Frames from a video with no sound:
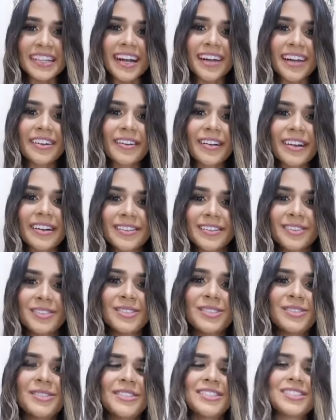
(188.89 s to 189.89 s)
How are
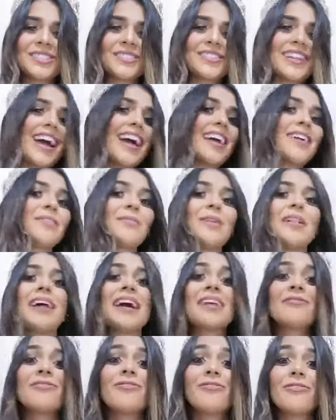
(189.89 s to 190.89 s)
you doing tonight? Well,
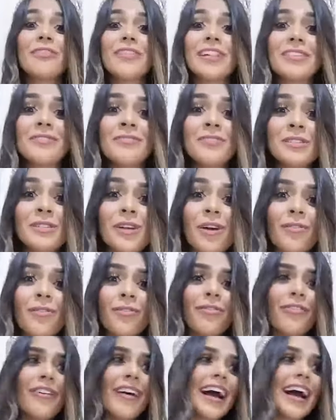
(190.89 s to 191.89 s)
I'm feeling so
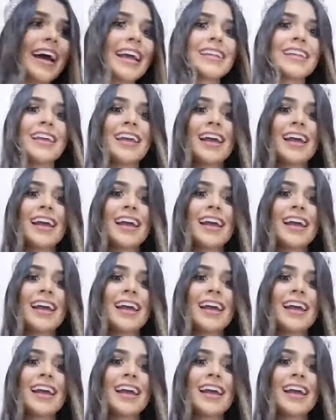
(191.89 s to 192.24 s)
fine.